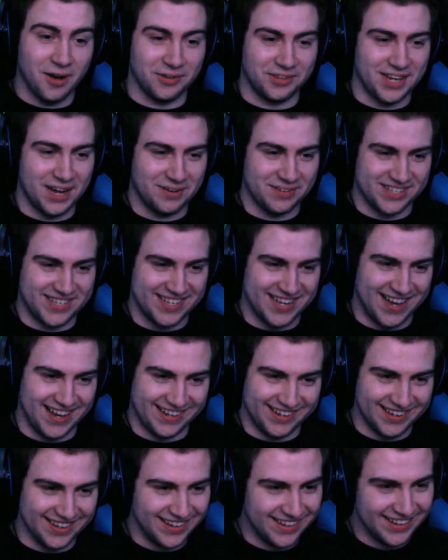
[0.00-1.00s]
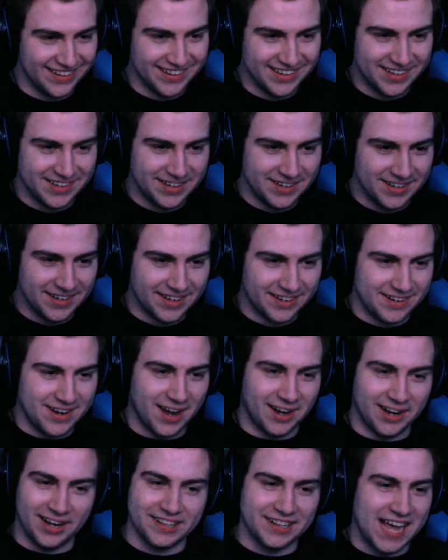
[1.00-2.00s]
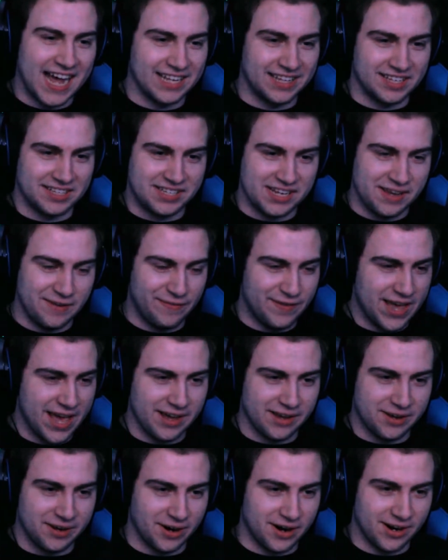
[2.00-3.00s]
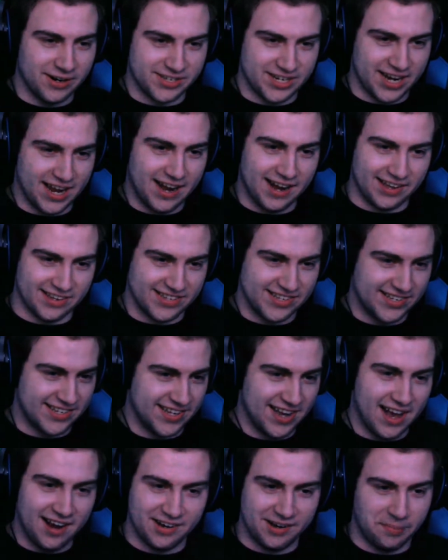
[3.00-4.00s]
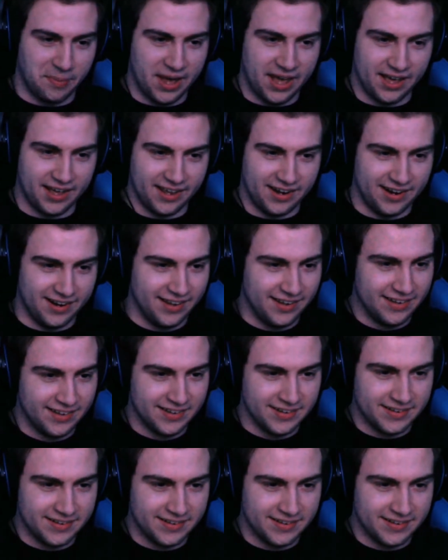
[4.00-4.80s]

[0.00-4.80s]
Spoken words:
Oh, that was sick. Not gonna lie, the TVA guards kinda suck, man.